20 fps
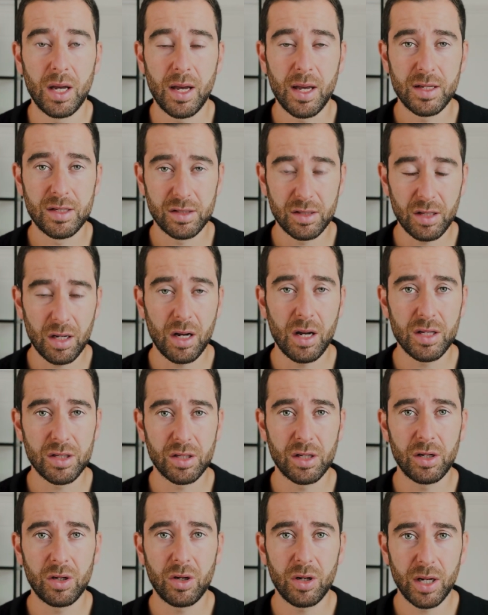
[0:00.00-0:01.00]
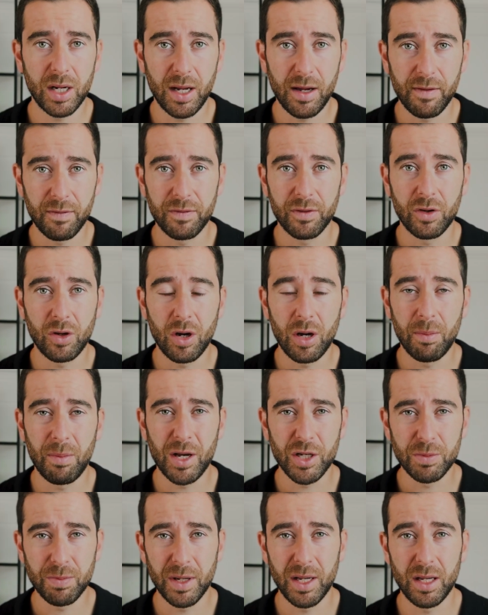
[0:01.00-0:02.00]
stance a lot, and I've got a
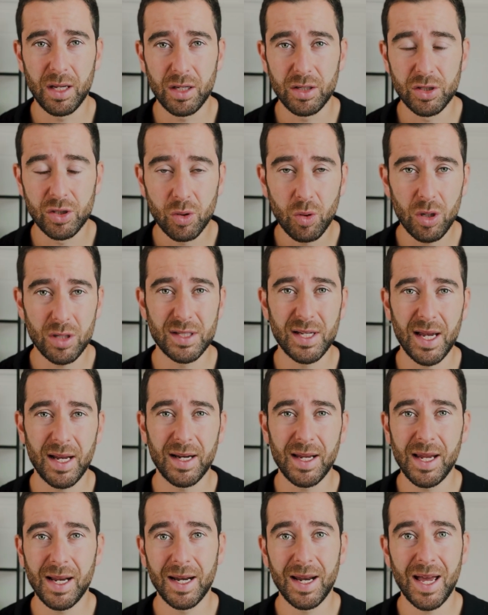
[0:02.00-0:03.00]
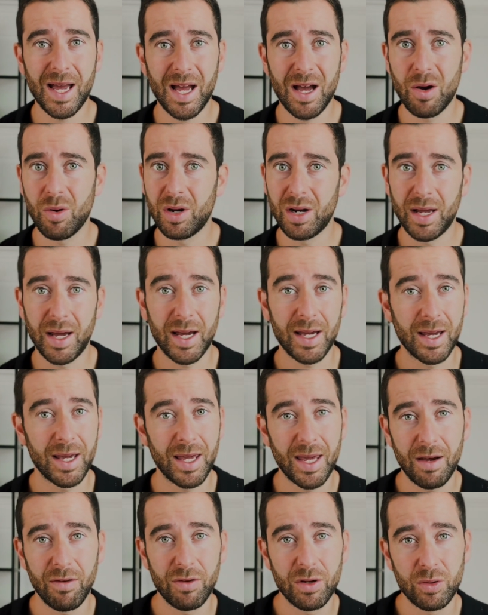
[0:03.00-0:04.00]
much better squat technique now, and like I can
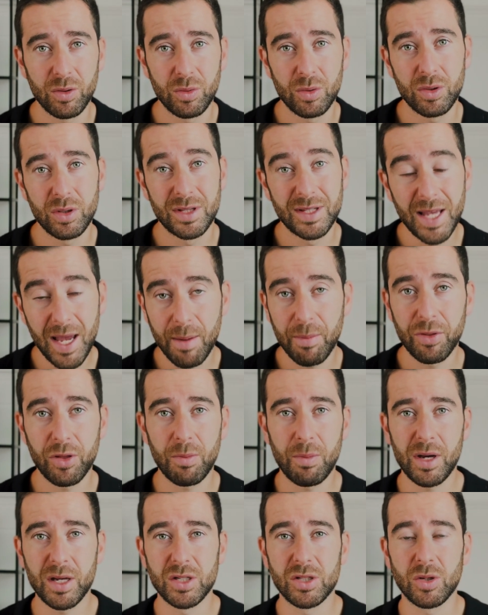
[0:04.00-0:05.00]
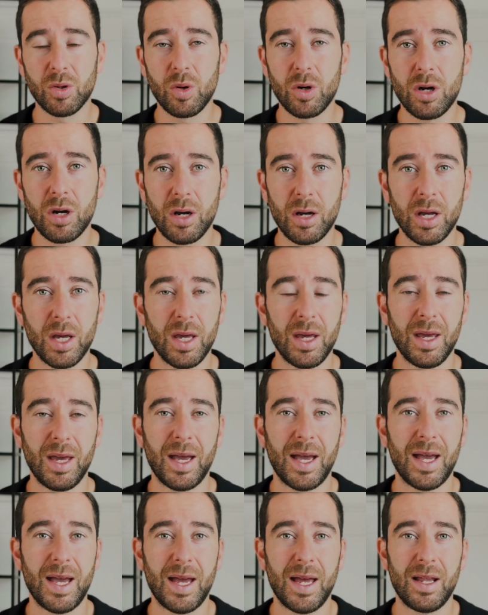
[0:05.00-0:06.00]
get real depth on my squat,
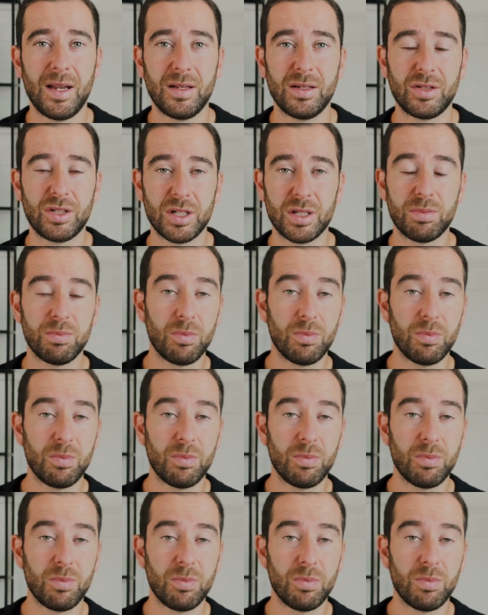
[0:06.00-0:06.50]
and just,